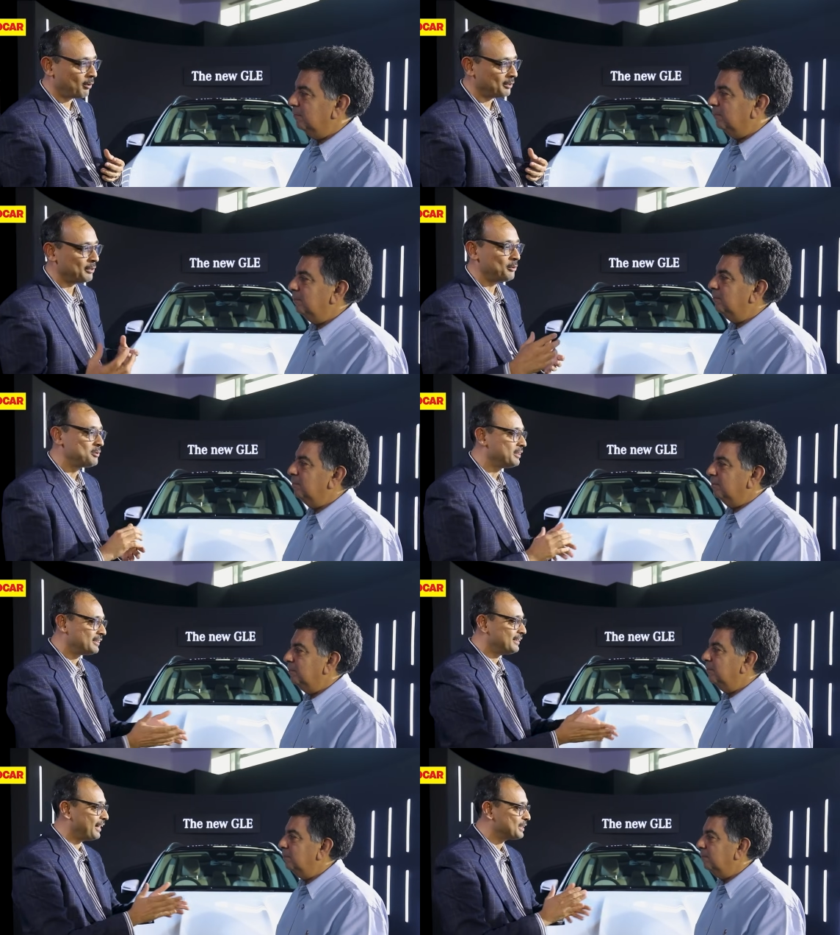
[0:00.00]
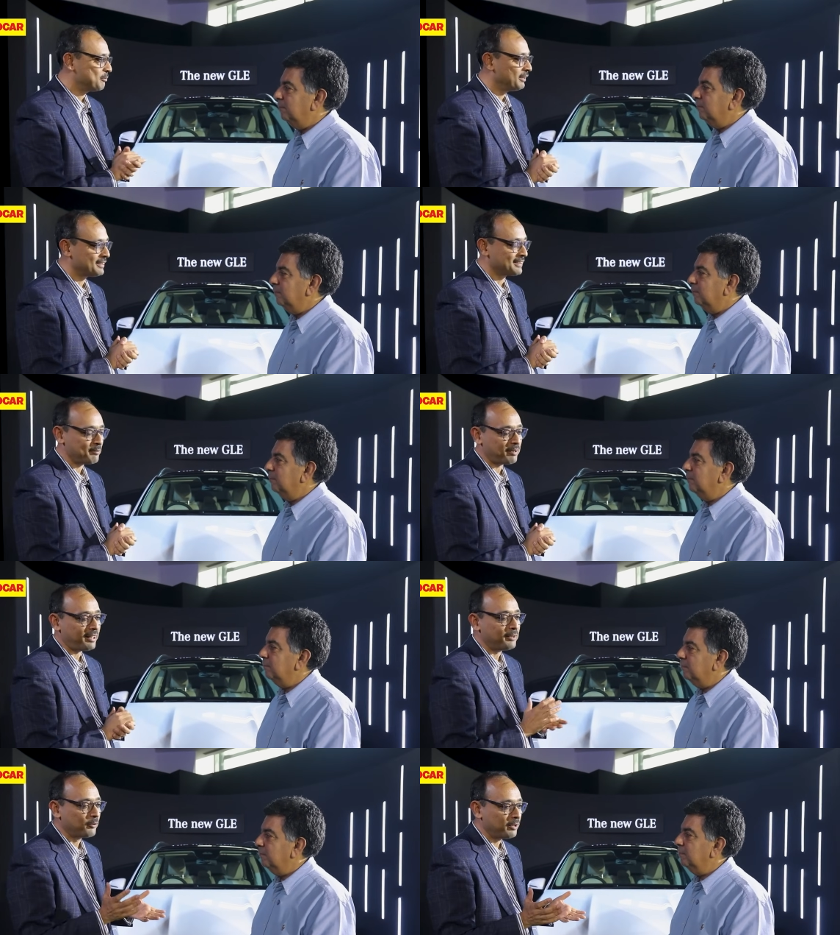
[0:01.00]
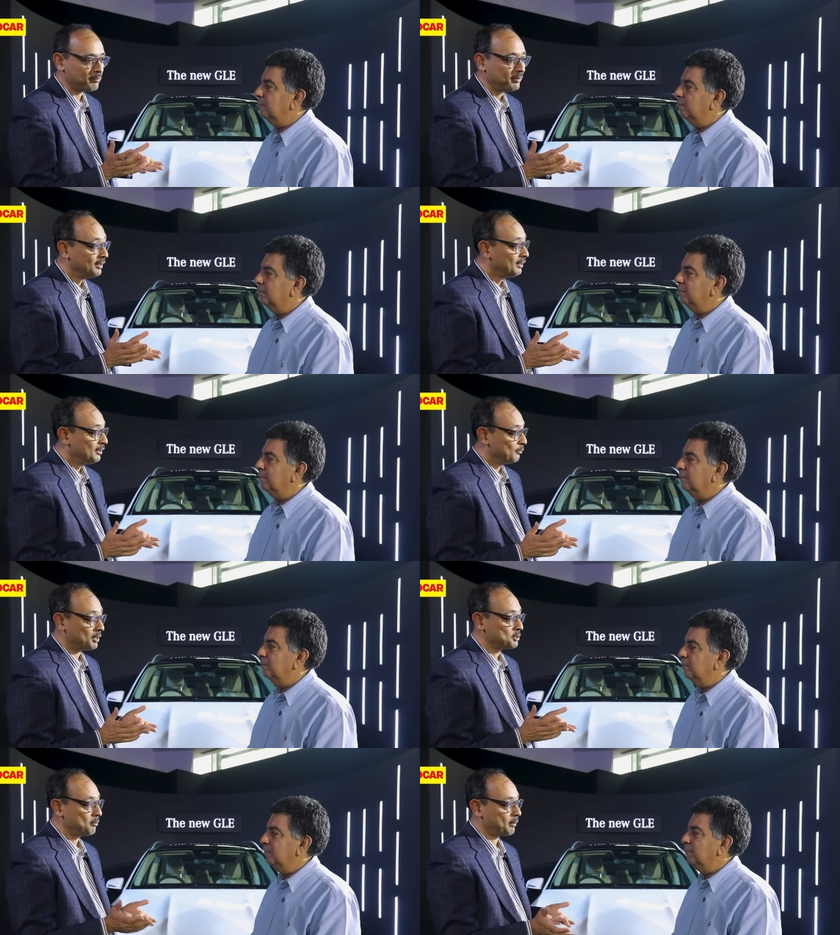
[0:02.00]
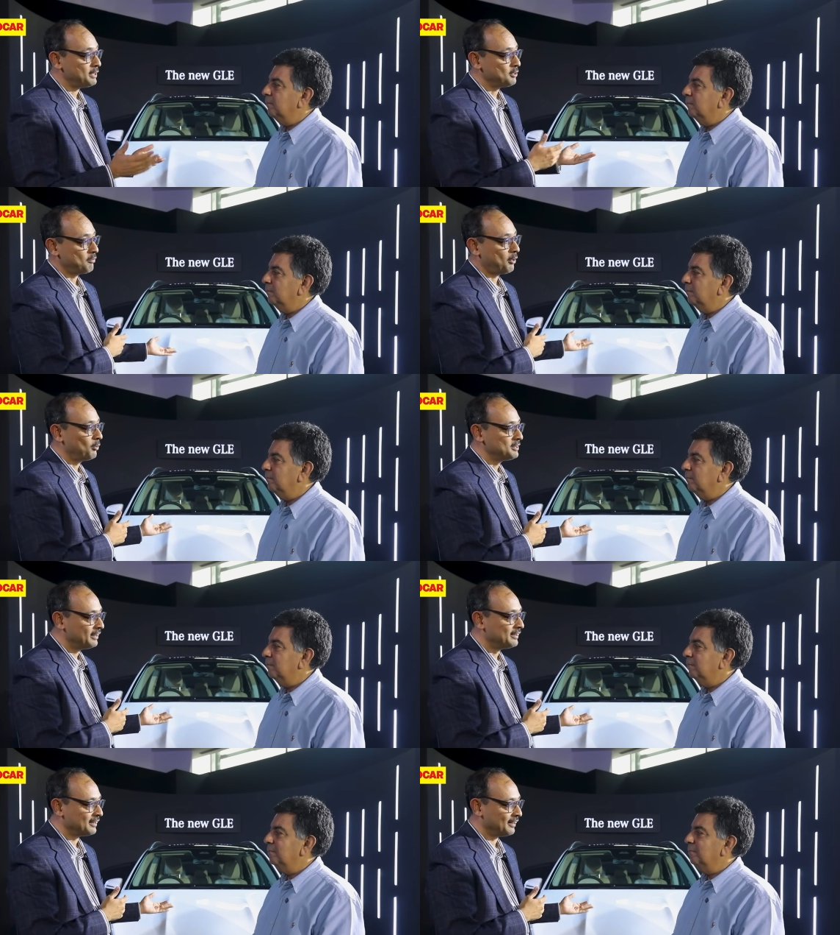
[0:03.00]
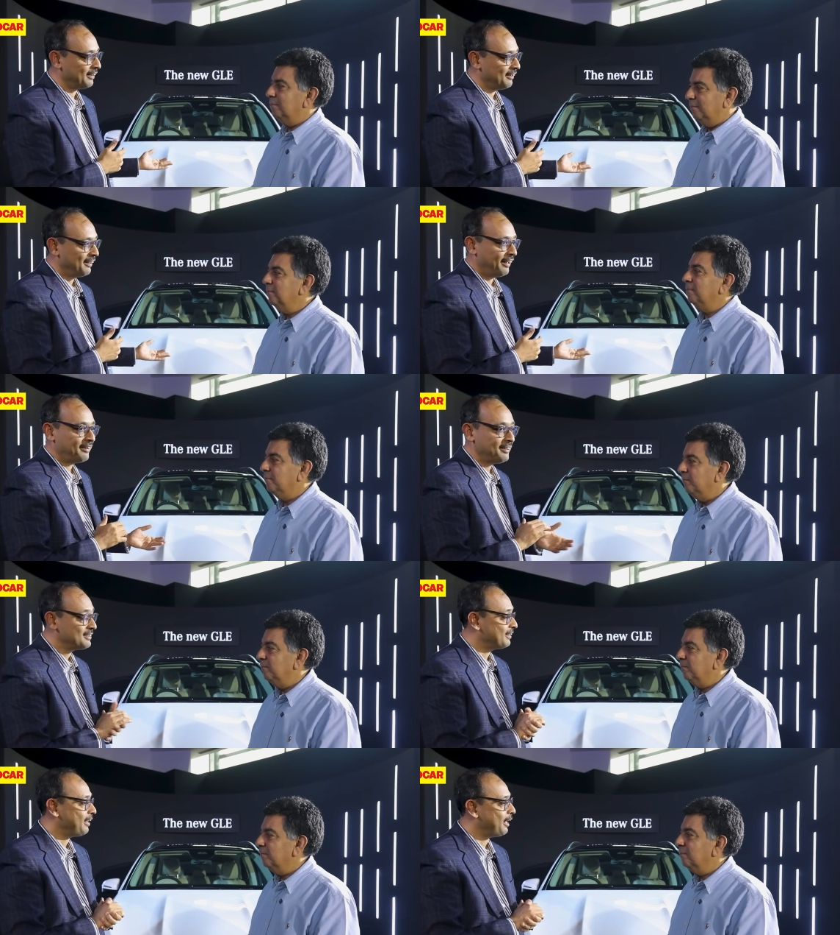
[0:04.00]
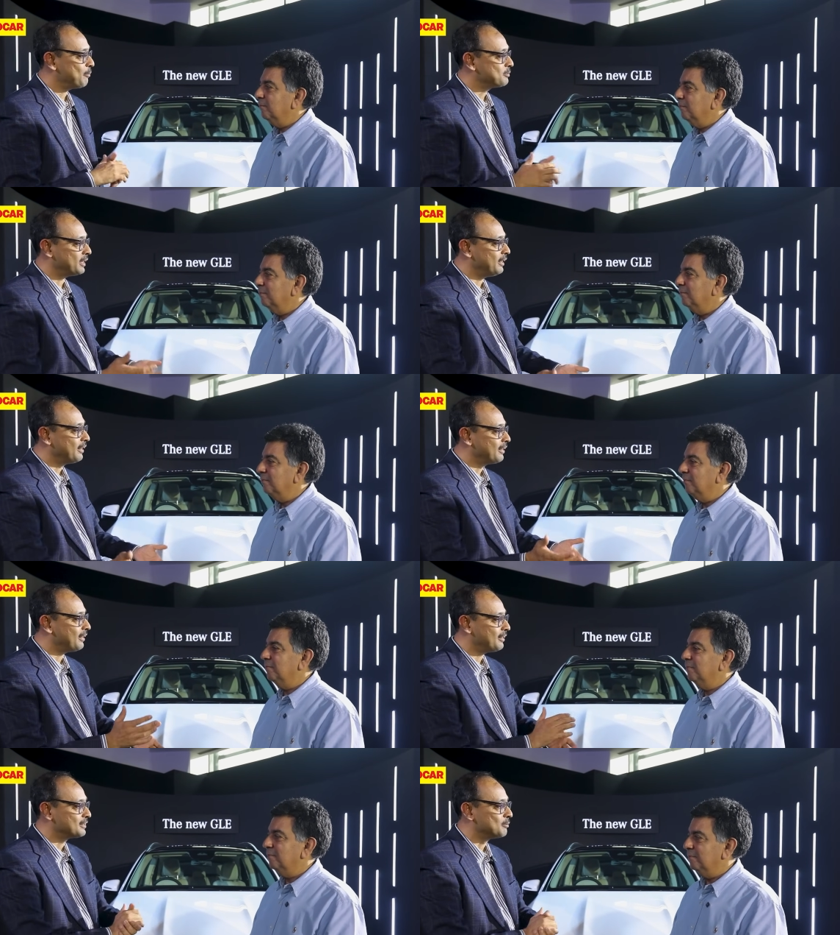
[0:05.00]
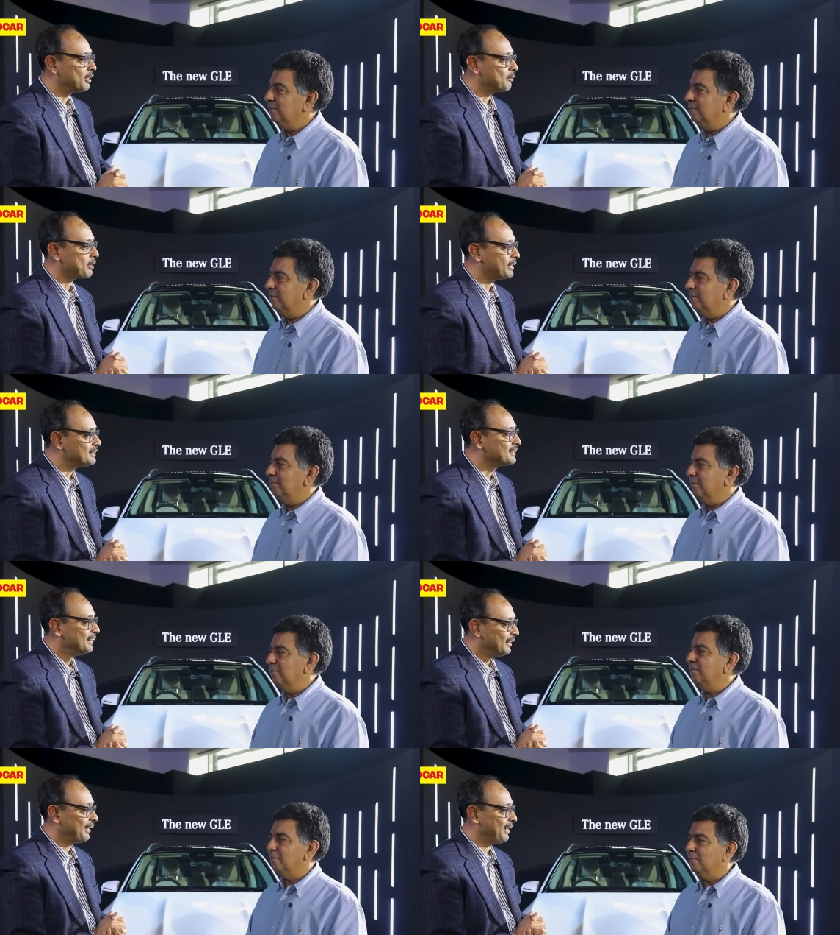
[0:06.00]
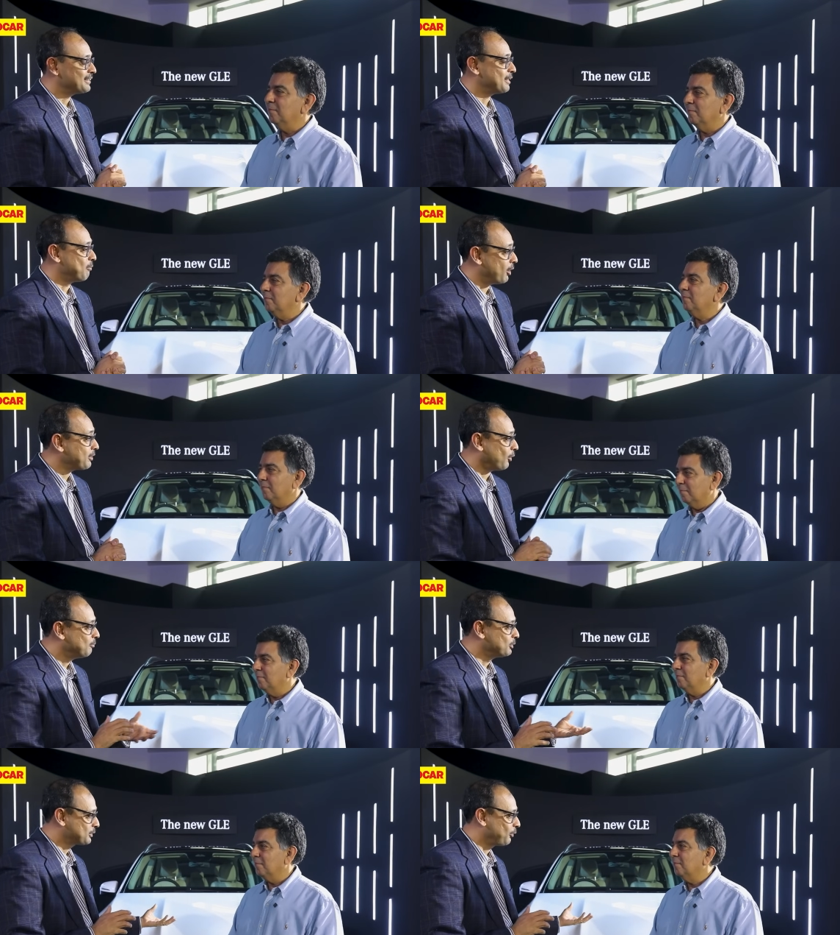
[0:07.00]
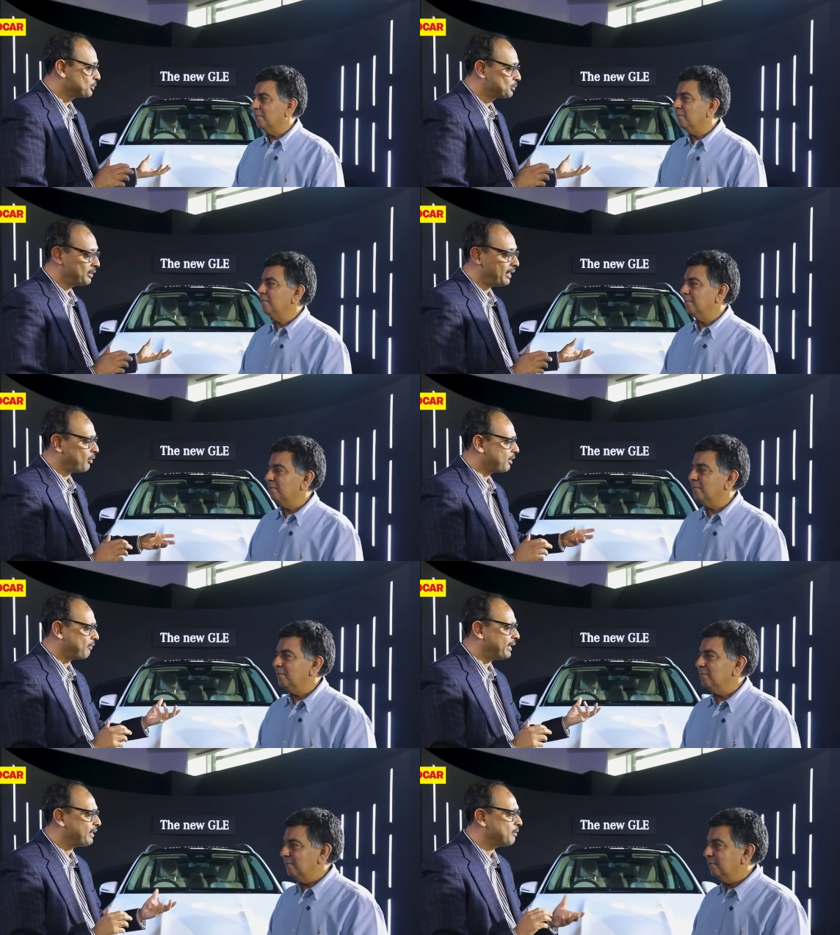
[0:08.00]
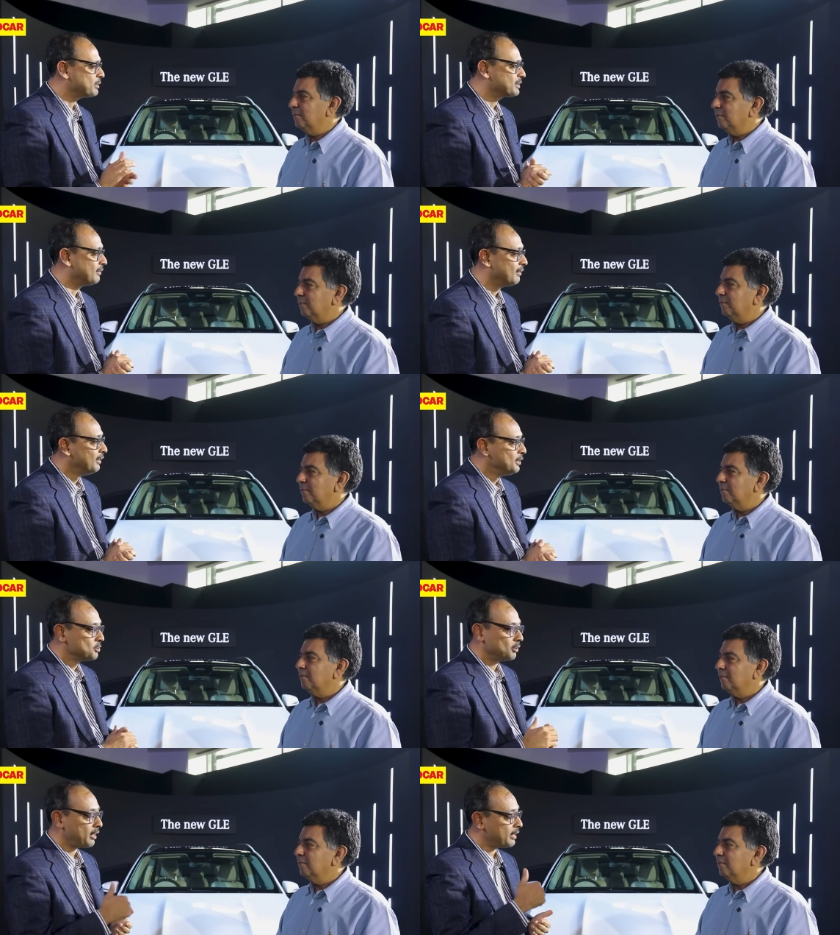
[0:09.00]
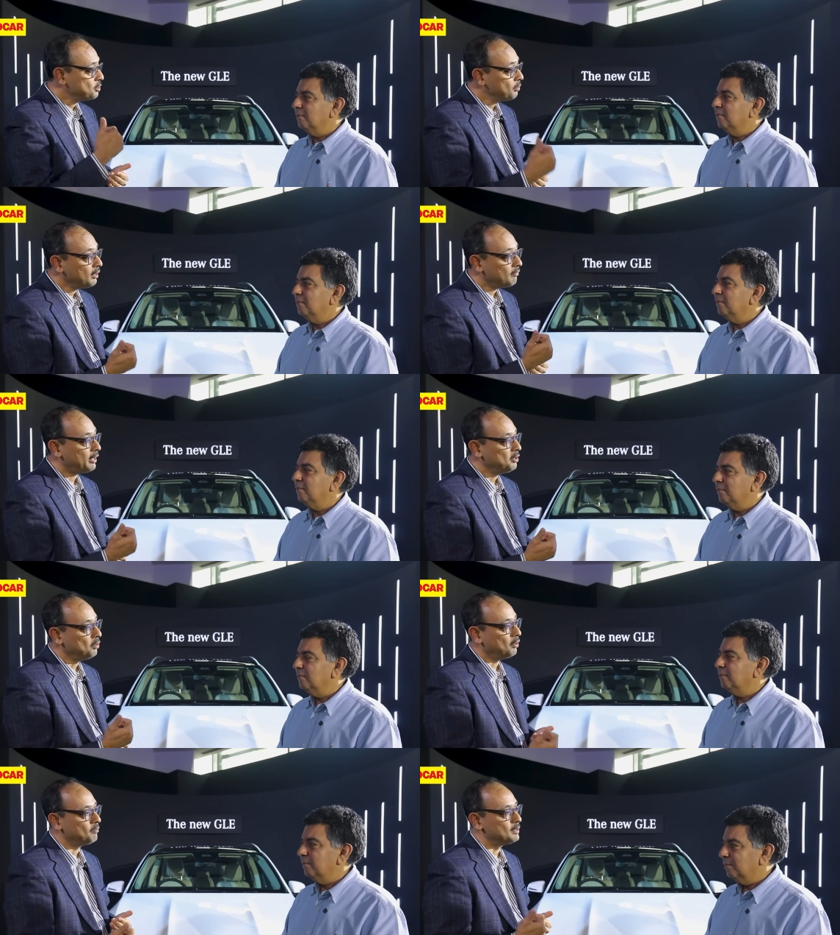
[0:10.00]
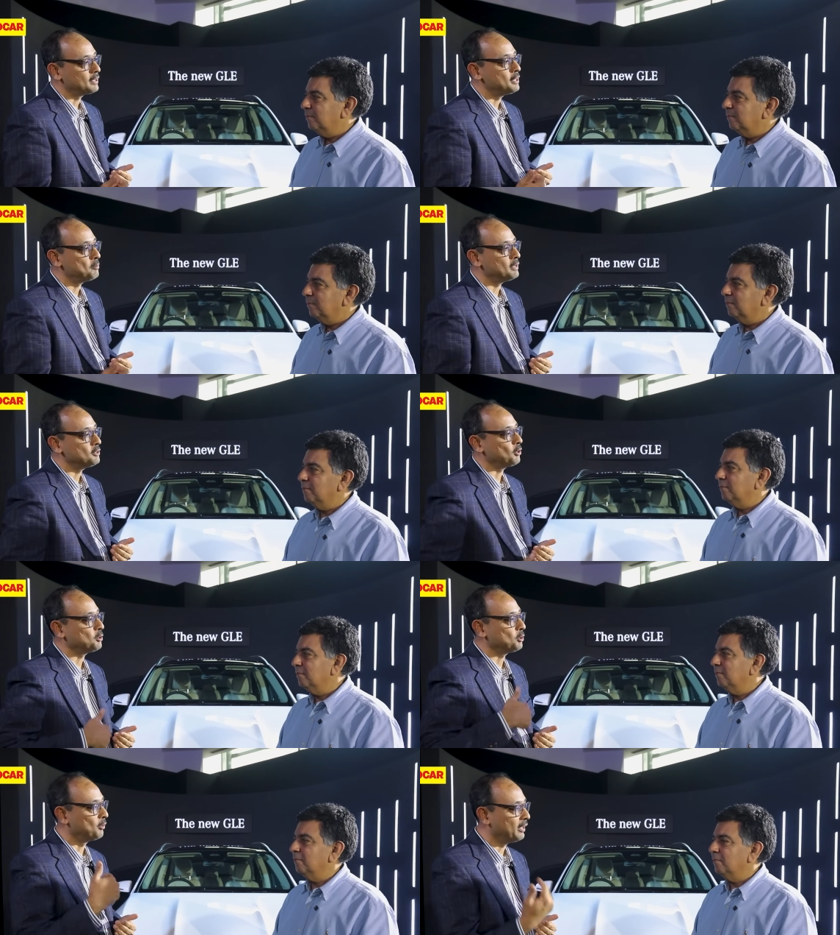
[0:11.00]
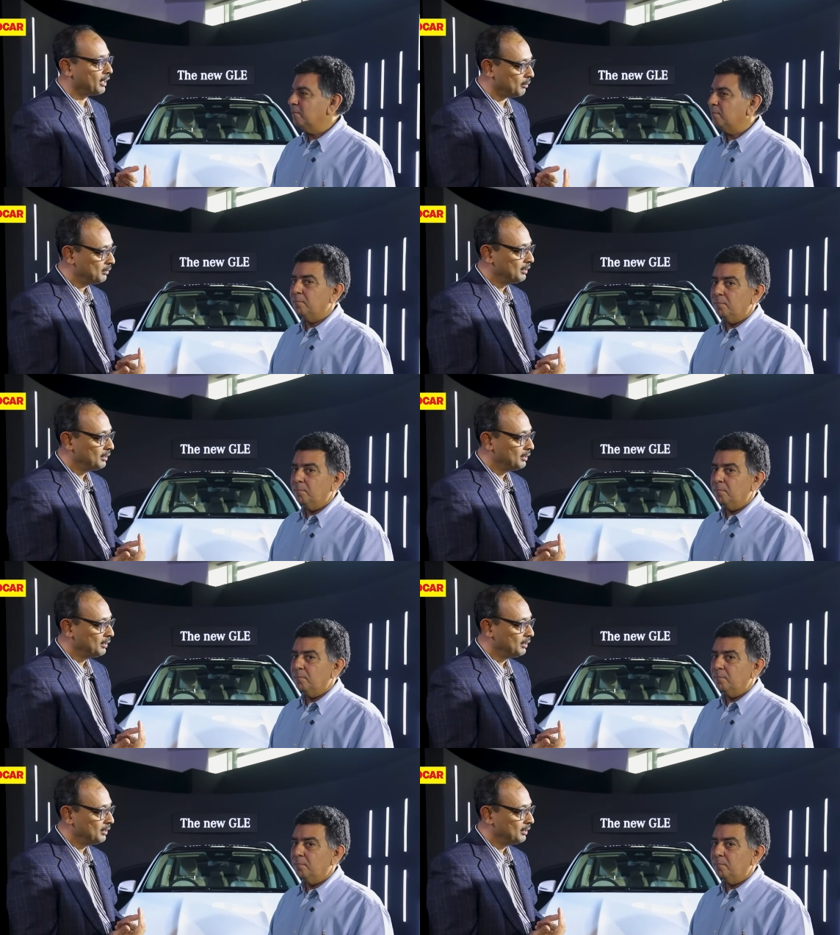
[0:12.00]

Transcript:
Speaker 1: bought the new GLC, asked me the same, and I told him, what's your price of your old GLC? And he said, yeah, I am selling it at a similar price as I bought, almost close to that, or a 5-10%. So the residual value of Mercedes-Benz is also going up.